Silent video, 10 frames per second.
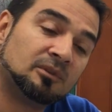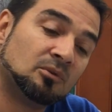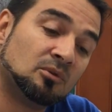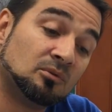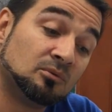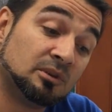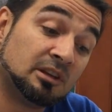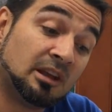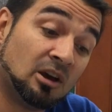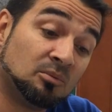So we
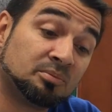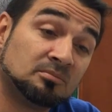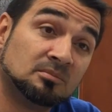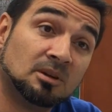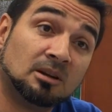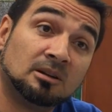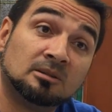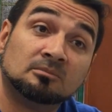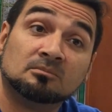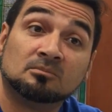can help.
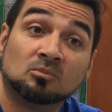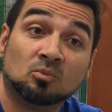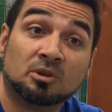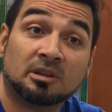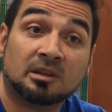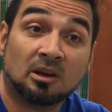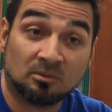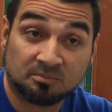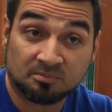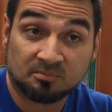We can
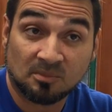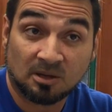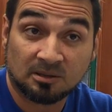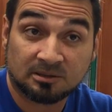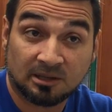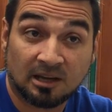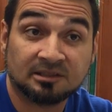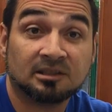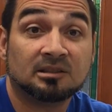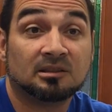help
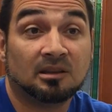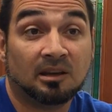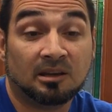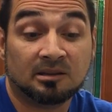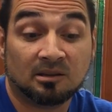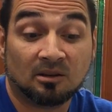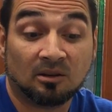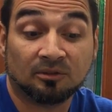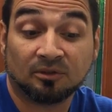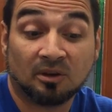size it and
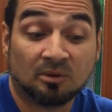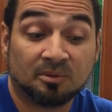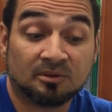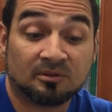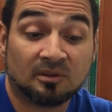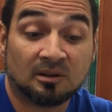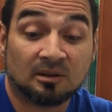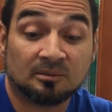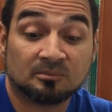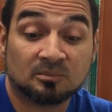also help
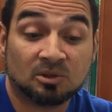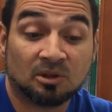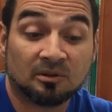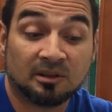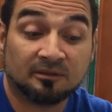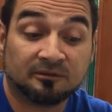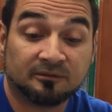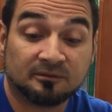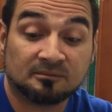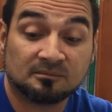
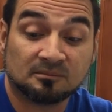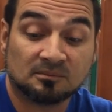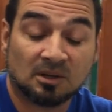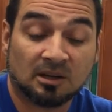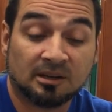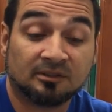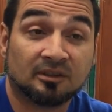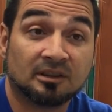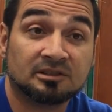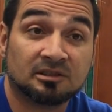give
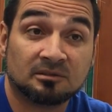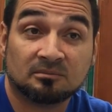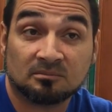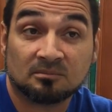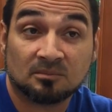installation